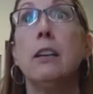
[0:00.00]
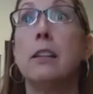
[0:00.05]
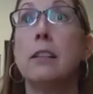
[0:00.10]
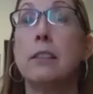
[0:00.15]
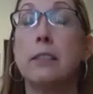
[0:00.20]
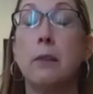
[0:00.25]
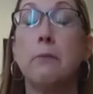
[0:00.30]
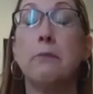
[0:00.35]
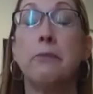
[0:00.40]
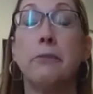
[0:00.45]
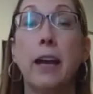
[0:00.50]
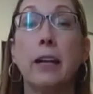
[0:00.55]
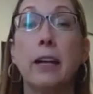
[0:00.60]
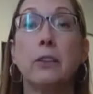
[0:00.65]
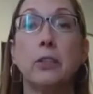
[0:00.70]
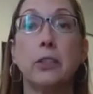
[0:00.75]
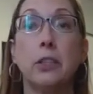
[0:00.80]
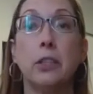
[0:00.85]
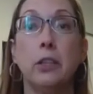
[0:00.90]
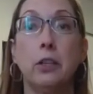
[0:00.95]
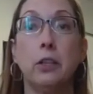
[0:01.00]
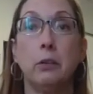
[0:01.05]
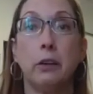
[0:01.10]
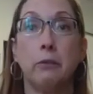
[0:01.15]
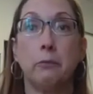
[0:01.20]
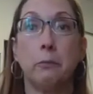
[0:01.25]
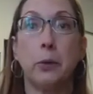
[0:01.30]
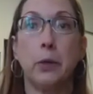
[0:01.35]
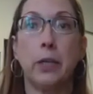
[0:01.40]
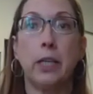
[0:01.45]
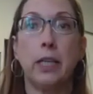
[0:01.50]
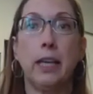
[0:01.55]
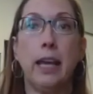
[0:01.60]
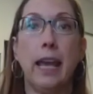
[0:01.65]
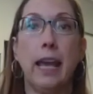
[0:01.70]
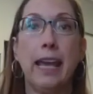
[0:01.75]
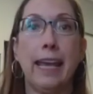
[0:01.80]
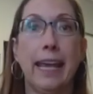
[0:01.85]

some faculty who have pretty